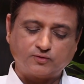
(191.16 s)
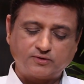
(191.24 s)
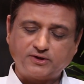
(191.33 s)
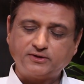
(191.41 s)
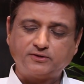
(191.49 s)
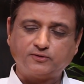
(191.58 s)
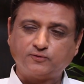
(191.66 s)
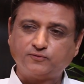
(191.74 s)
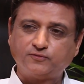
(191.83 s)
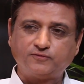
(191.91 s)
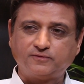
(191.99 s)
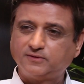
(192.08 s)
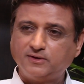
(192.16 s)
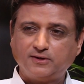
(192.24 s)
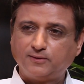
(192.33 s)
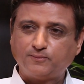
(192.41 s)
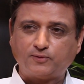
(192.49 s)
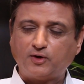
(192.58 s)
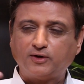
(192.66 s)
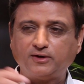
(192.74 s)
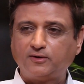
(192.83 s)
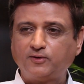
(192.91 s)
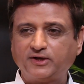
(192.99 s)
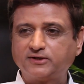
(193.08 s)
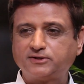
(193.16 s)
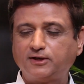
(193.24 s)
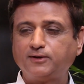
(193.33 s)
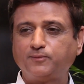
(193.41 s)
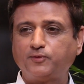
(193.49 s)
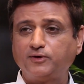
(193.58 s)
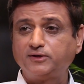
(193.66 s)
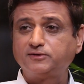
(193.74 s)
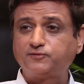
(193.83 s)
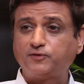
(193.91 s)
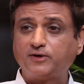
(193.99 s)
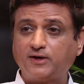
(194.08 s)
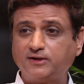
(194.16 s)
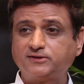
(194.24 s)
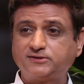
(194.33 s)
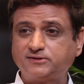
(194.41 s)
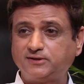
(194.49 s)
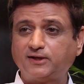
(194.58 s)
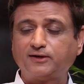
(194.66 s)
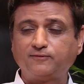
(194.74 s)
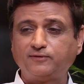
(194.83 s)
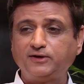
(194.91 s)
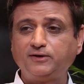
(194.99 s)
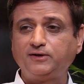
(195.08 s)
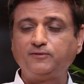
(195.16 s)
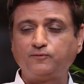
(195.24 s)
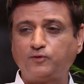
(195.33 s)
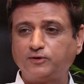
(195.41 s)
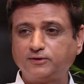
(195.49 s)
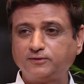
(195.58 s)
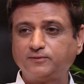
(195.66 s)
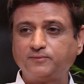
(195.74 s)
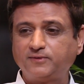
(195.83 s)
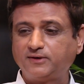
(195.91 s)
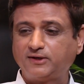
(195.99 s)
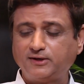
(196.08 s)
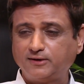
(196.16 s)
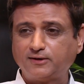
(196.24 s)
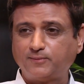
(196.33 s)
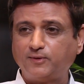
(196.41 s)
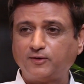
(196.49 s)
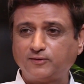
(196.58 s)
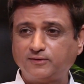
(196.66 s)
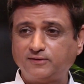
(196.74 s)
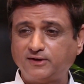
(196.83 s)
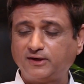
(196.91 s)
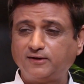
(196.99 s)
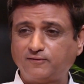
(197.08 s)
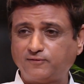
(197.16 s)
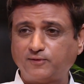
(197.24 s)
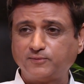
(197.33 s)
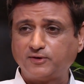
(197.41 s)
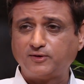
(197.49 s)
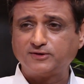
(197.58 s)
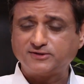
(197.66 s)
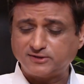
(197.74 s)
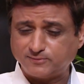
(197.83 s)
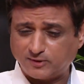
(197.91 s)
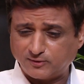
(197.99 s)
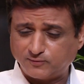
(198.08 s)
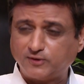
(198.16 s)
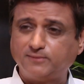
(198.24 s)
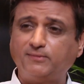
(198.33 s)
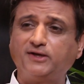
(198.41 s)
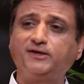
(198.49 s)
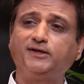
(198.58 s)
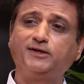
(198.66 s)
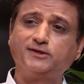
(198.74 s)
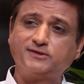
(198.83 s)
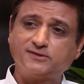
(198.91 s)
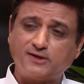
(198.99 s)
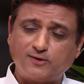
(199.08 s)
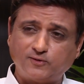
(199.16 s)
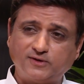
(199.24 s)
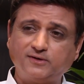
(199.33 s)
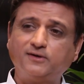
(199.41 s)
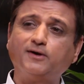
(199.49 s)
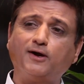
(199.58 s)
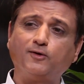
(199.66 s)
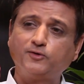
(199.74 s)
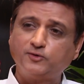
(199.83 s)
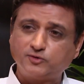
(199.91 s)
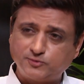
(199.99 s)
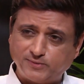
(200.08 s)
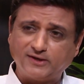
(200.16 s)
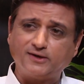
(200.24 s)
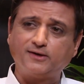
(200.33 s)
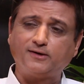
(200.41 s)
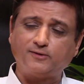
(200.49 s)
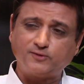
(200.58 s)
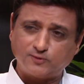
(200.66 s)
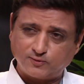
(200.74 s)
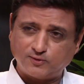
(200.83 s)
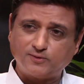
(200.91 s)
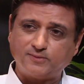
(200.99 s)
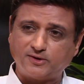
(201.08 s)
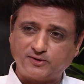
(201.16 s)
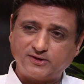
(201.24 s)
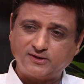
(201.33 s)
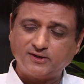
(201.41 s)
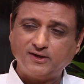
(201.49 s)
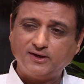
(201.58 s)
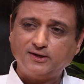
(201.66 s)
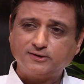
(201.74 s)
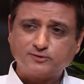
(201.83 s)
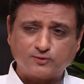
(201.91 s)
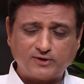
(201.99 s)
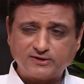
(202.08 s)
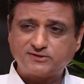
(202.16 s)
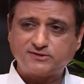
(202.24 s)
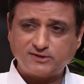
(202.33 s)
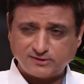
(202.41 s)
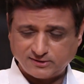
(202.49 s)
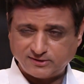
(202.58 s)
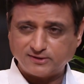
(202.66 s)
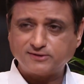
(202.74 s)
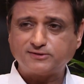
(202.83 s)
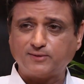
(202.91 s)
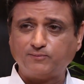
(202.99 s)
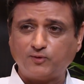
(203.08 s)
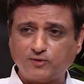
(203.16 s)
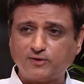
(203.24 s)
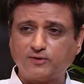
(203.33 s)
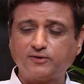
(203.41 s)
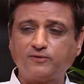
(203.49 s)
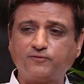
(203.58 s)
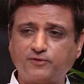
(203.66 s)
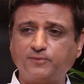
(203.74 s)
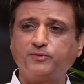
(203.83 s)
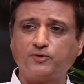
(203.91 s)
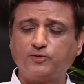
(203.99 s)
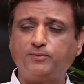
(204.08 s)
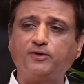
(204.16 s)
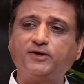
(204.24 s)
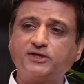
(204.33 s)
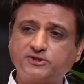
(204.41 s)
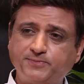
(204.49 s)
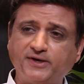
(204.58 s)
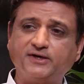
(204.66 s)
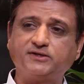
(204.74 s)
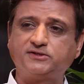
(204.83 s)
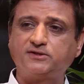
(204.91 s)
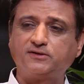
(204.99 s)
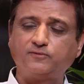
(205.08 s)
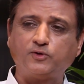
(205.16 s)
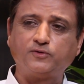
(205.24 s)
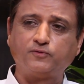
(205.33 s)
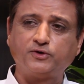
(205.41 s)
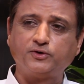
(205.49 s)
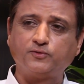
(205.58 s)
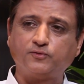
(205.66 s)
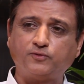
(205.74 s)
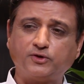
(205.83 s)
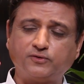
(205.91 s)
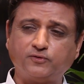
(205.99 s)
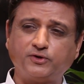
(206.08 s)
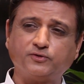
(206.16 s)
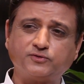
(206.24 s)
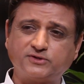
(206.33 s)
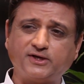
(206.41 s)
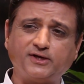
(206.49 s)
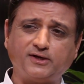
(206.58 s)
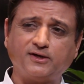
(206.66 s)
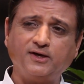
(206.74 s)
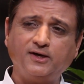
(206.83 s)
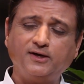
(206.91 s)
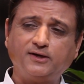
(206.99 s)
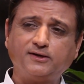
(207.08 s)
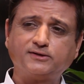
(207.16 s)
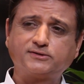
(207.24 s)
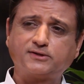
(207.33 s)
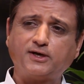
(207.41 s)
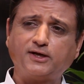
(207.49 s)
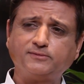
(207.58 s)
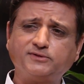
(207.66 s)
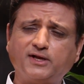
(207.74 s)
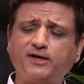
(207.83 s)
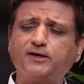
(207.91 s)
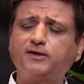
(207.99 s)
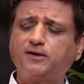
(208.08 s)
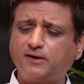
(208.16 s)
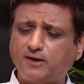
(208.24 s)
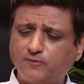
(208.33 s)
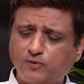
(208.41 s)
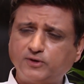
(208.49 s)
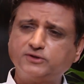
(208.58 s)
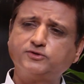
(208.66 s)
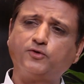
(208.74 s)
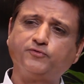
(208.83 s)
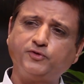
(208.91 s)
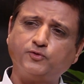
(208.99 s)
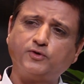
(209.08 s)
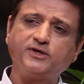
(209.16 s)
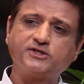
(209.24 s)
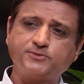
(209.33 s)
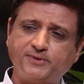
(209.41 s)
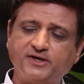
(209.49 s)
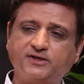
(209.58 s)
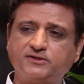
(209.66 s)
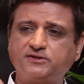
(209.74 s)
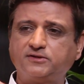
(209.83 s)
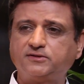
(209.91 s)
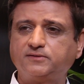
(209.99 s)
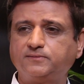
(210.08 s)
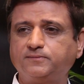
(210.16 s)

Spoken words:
So great. You've brought out excellent points for us. Like we want to hear about real from the horse's mouth what money is, how you spend it, how you go about it. So let's hear some more from you about expenditure. What would you say describes, like, what is your view on expenditure?